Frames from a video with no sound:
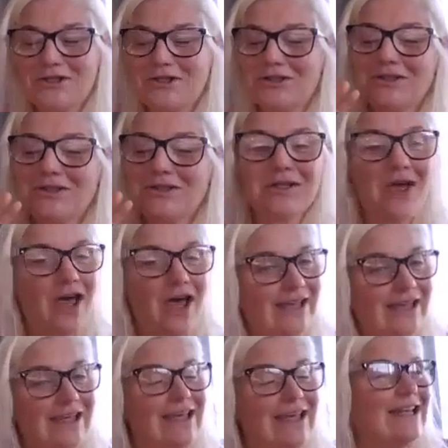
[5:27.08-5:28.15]
just
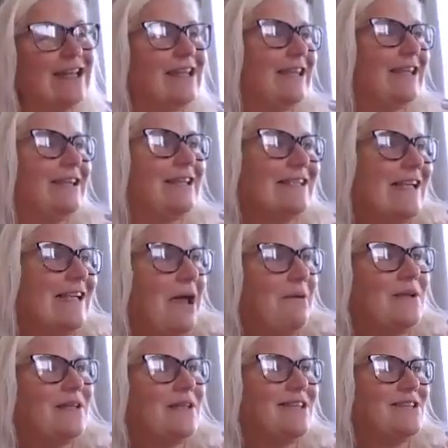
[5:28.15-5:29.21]
like anything that
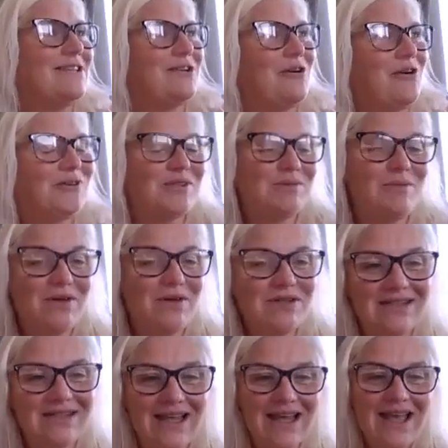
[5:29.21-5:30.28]
happens in the
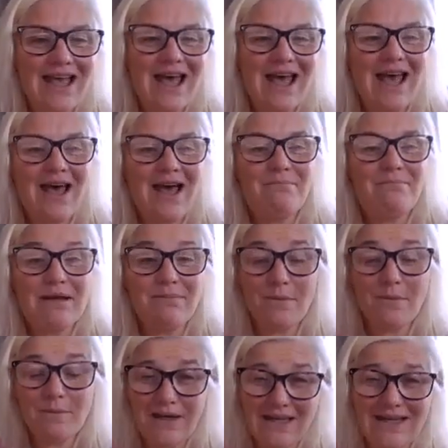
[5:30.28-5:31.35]
cosmos, be
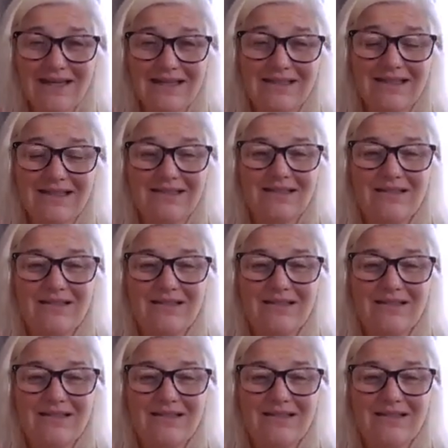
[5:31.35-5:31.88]
prepared.